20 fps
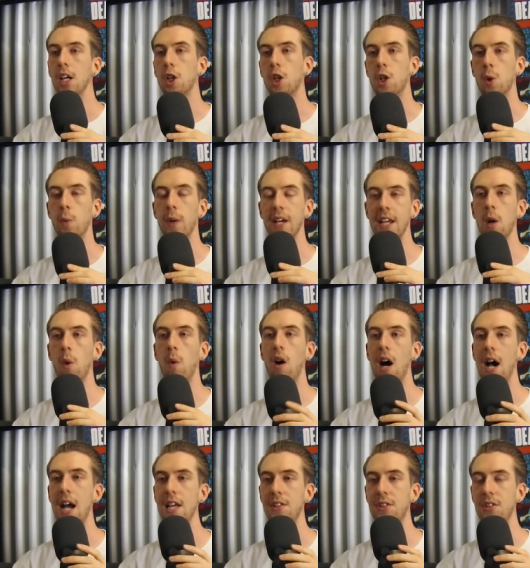career
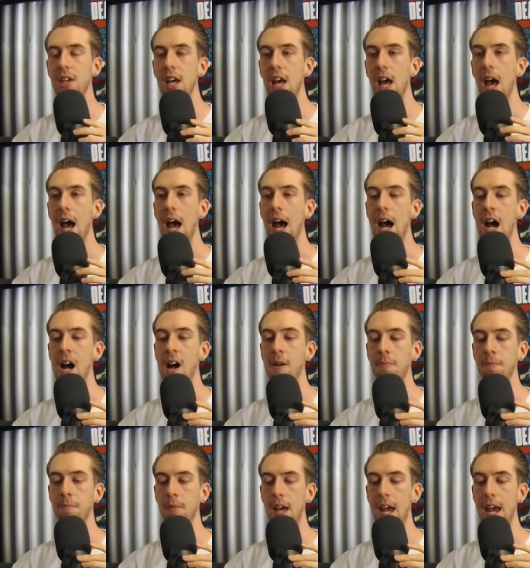wise.
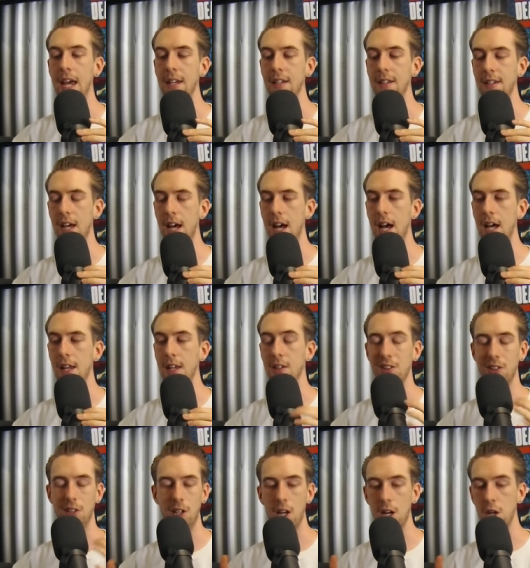Um, and uh, there's
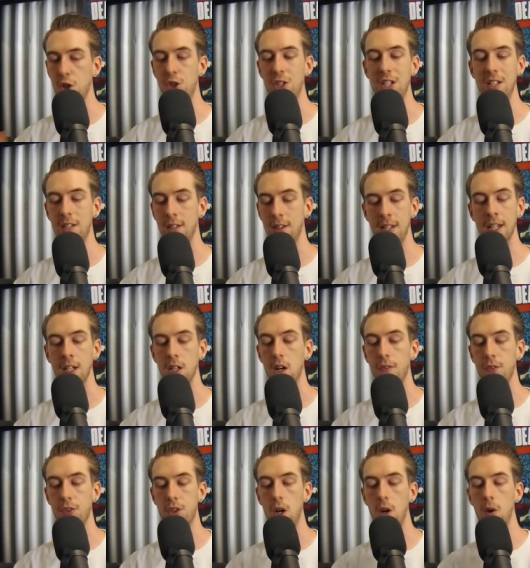a lot of shit to think
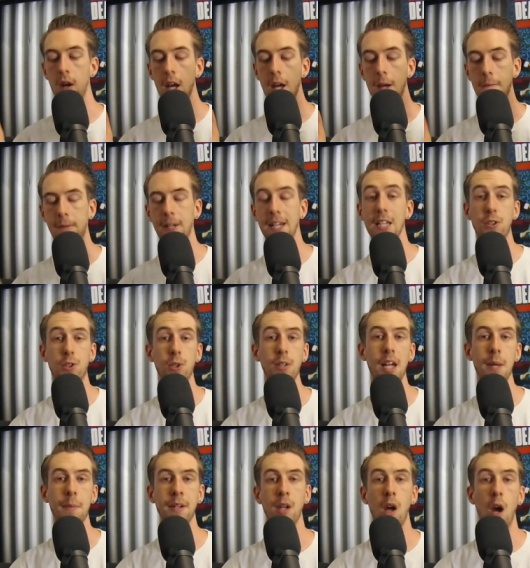of. So please do
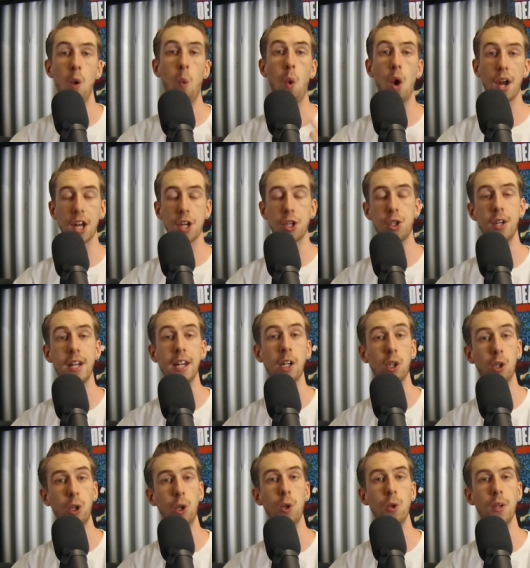let me know what I should
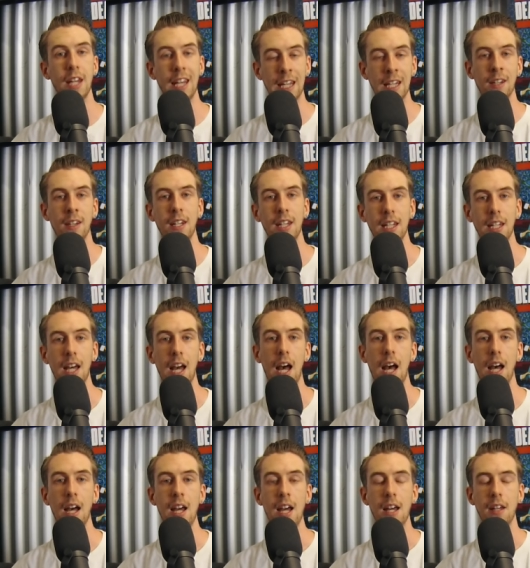include in the
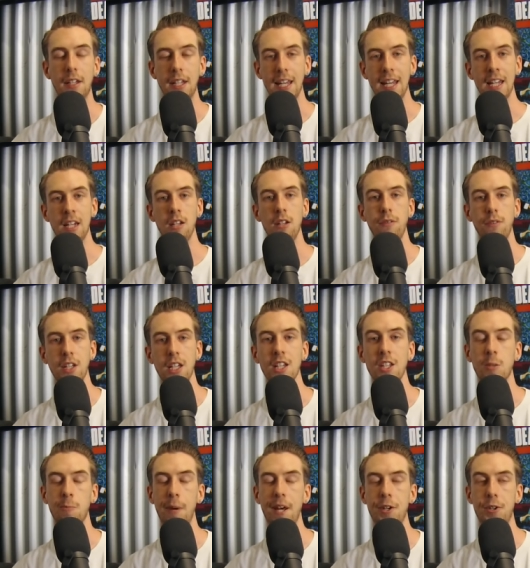uh, the end of year
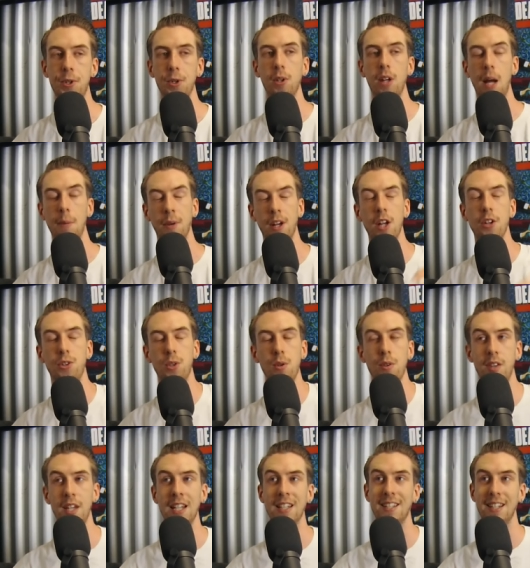special. I'm going to do
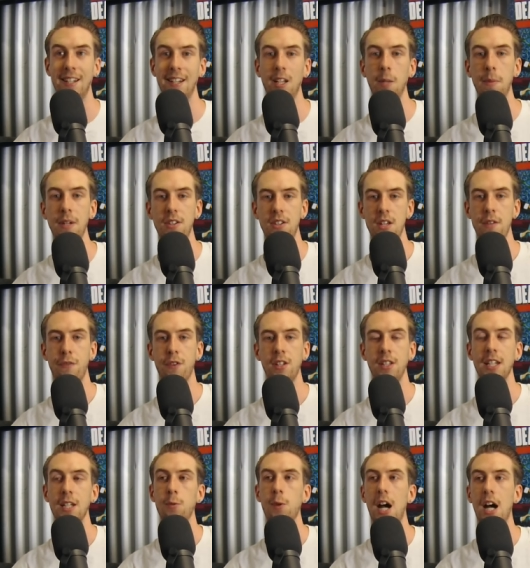things a little bit
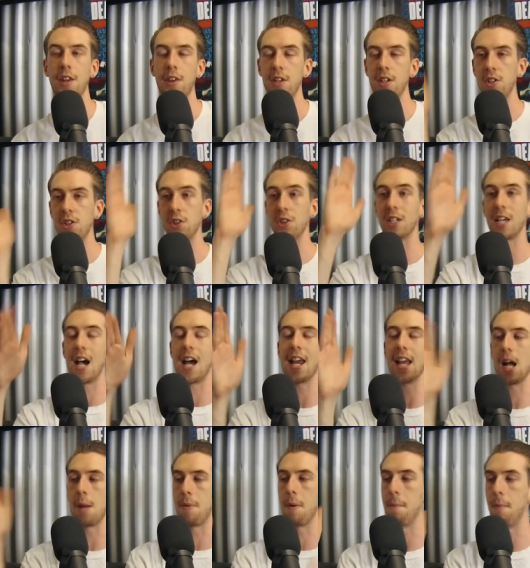differently rather than just
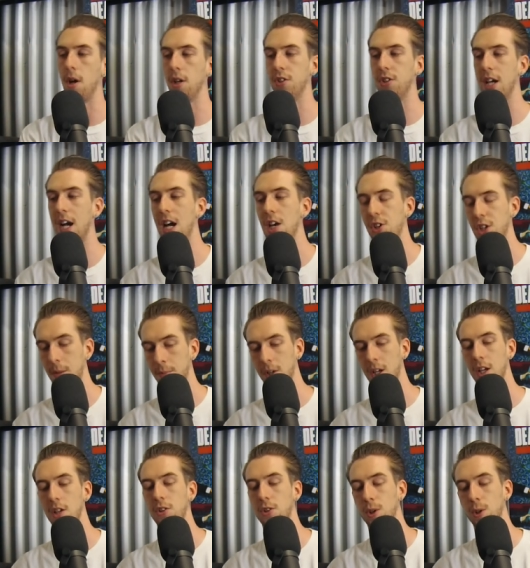cutting up a montage. I'm
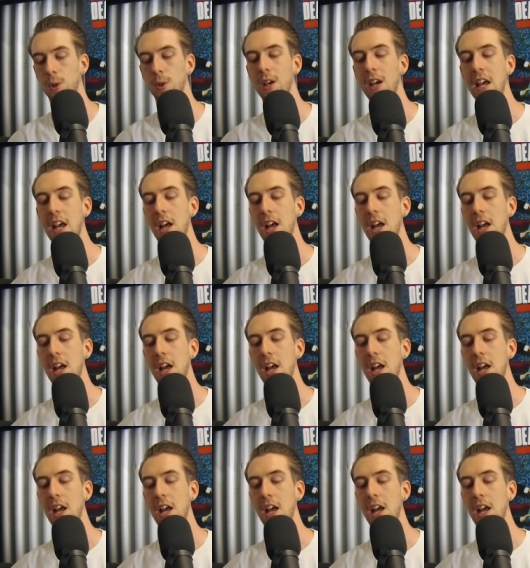going to do